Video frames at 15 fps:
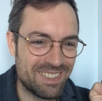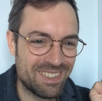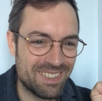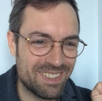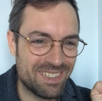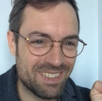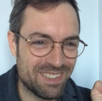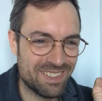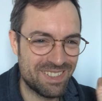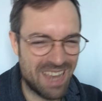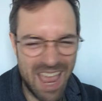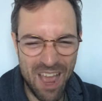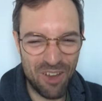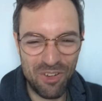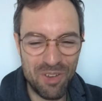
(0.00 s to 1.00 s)
the
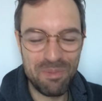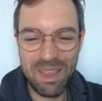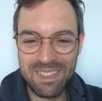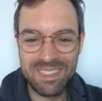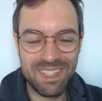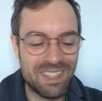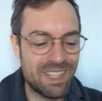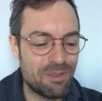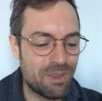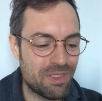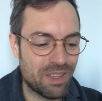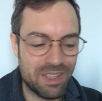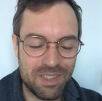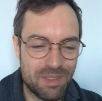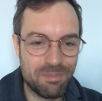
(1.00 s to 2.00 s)
town basically with
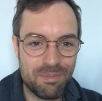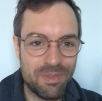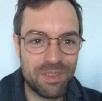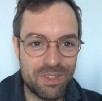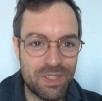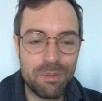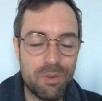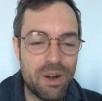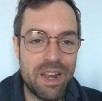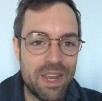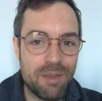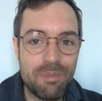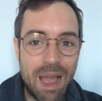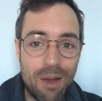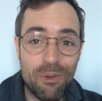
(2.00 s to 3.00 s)
the
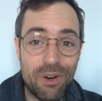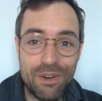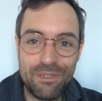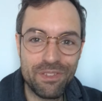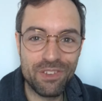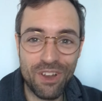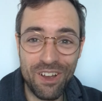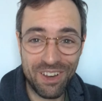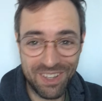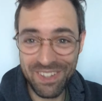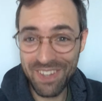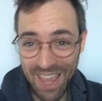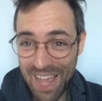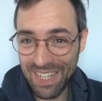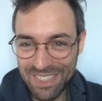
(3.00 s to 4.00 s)
liberating power of song and
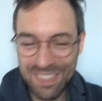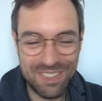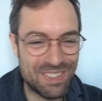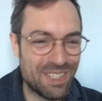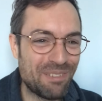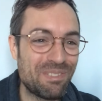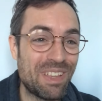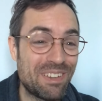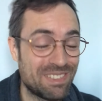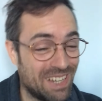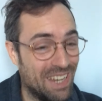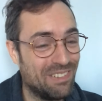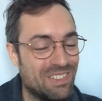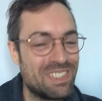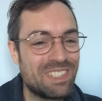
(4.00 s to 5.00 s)
dance or something. It's
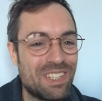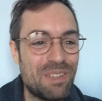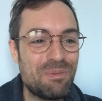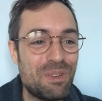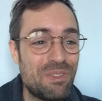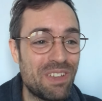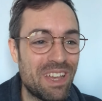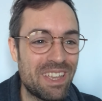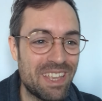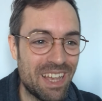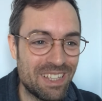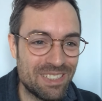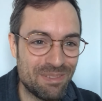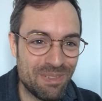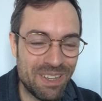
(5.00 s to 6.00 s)
kind of a silly movie, I
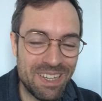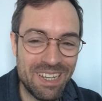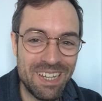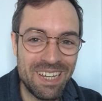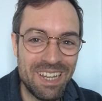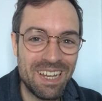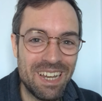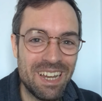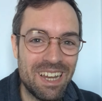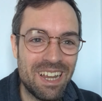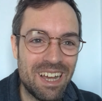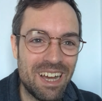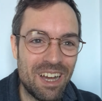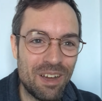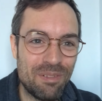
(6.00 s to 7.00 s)
guess, but
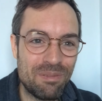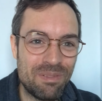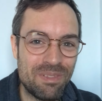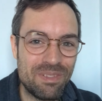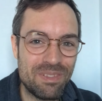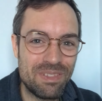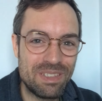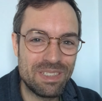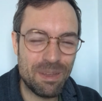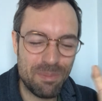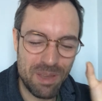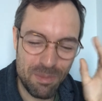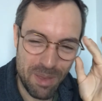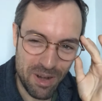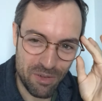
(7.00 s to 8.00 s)

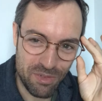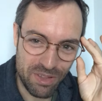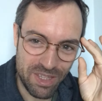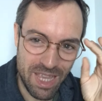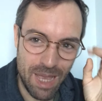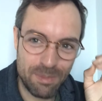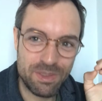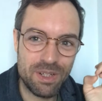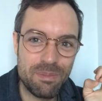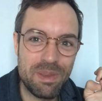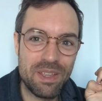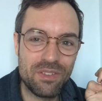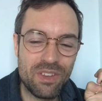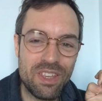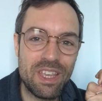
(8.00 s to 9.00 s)
something about it really captured me
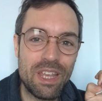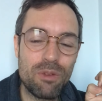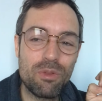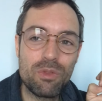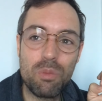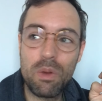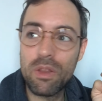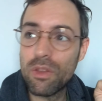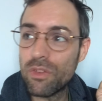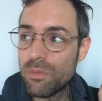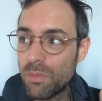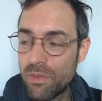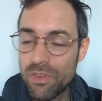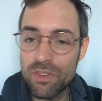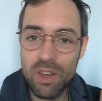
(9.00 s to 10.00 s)
as a kid. It was one of those
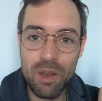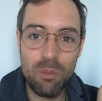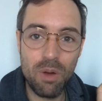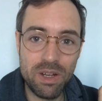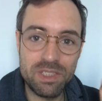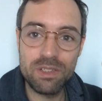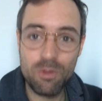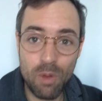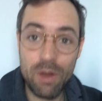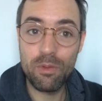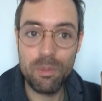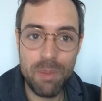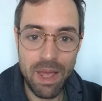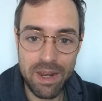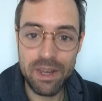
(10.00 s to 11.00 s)
movies that I watched quite
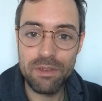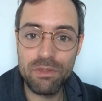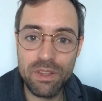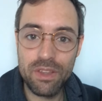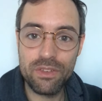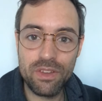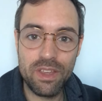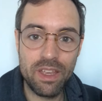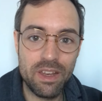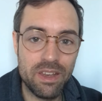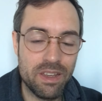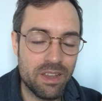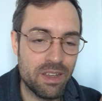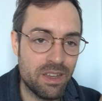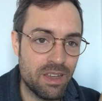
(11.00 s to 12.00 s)
repetitively as a kid.
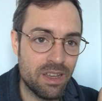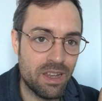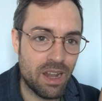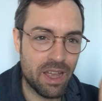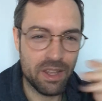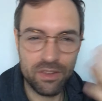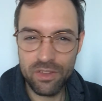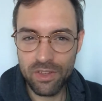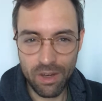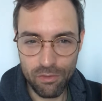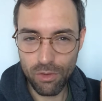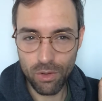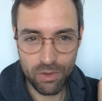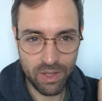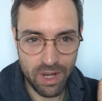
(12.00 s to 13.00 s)
I had
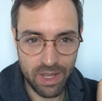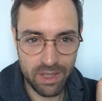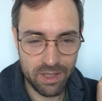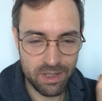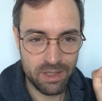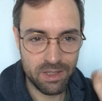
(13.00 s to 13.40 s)
several that I